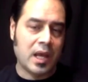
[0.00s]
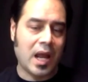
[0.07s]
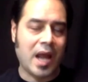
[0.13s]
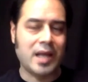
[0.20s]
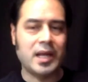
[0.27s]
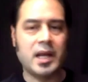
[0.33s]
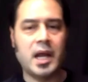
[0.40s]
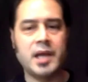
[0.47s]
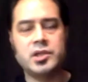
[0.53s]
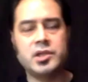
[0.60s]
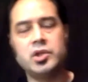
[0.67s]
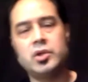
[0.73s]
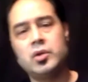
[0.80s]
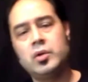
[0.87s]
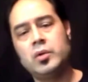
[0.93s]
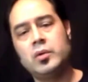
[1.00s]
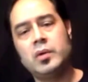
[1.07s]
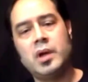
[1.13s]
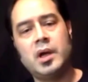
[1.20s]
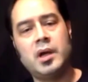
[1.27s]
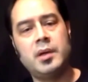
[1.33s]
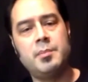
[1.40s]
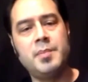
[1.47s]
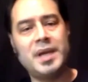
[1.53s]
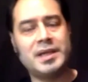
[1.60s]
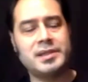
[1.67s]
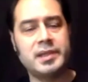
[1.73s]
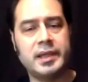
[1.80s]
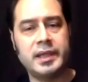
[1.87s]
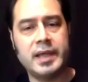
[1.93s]
and then I do
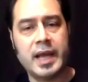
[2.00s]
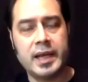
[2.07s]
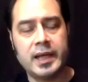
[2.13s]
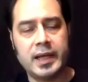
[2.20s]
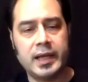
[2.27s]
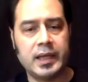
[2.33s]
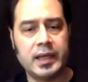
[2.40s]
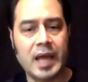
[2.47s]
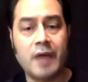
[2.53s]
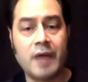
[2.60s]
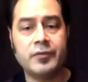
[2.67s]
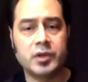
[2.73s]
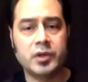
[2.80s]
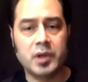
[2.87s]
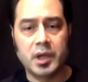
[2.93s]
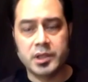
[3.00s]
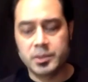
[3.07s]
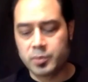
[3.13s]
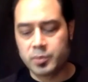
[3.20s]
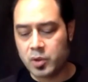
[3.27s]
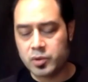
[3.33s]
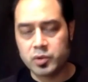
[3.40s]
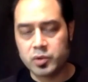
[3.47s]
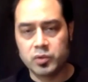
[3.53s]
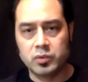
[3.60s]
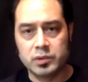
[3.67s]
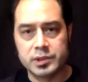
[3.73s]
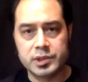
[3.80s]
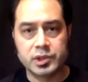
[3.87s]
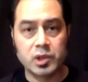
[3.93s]
mixing and editing after onto Pro Tools.